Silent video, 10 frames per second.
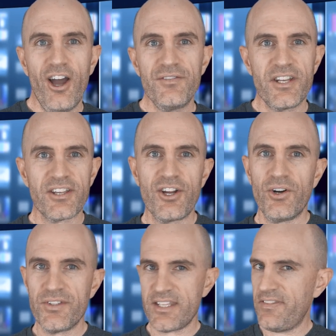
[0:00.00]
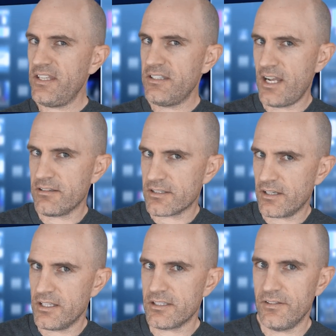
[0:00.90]
Over to the cons and the
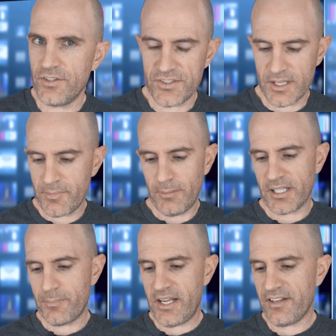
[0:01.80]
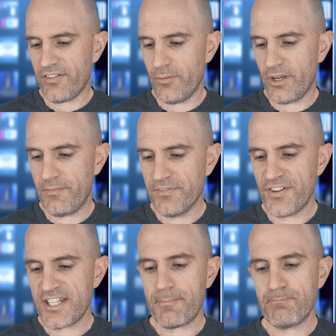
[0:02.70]
downsides of using public beta firmware.
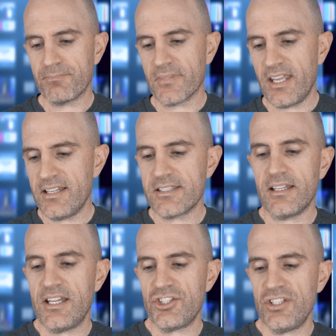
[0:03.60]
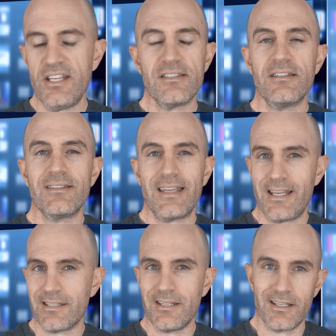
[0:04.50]
First up, installation isn't as
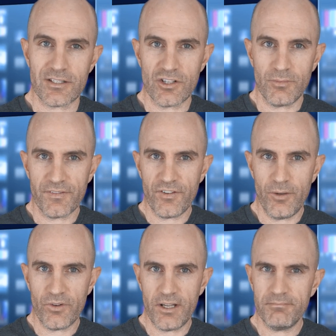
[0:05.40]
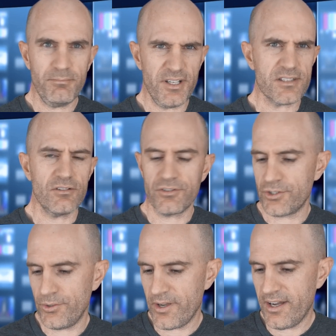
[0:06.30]
easy as normal firmware, but it's not
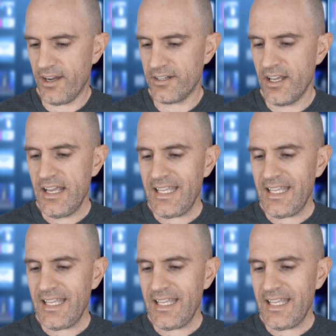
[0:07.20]
too hard.